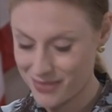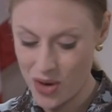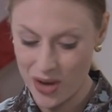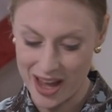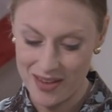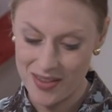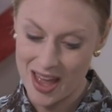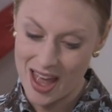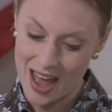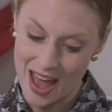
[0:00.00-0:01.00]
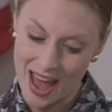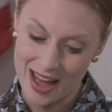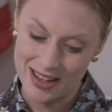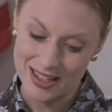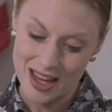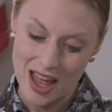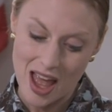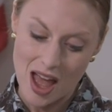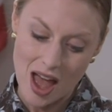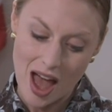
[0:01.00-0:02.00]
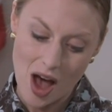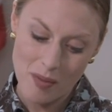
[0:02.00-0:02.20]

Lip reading: Okay. And how